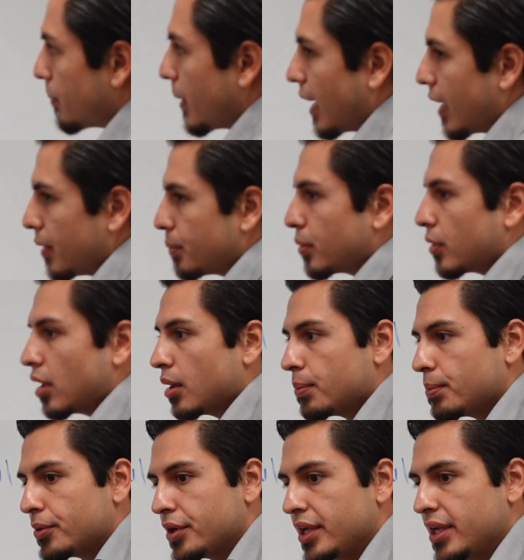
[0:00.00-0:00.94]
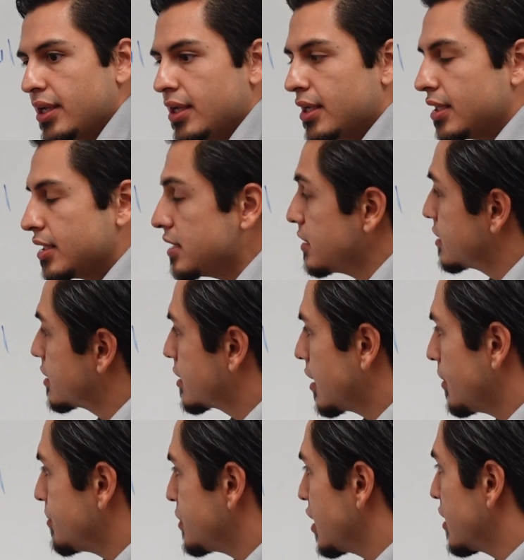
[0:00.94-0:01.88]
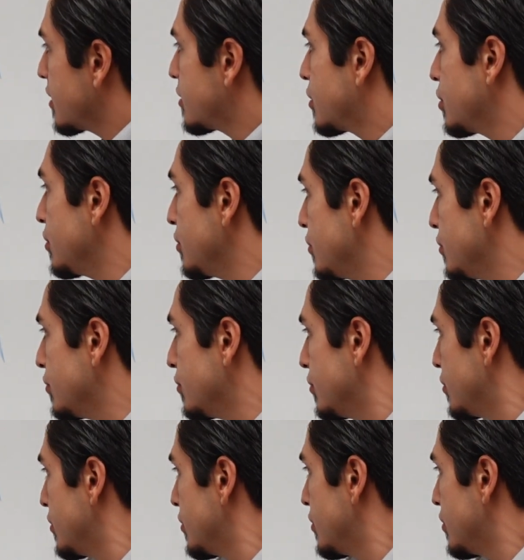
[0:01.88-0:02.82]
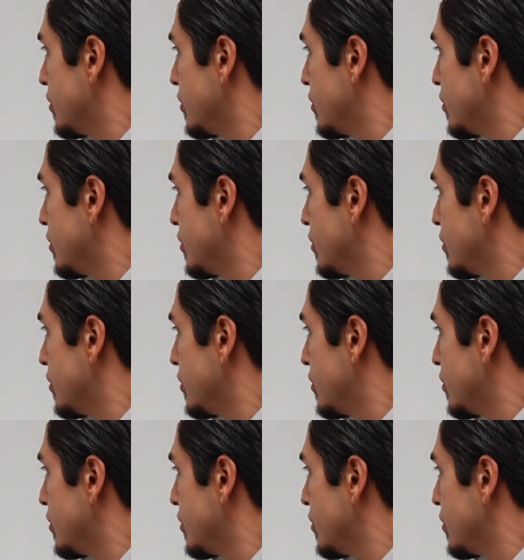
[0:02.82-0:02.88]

buy a property subject to,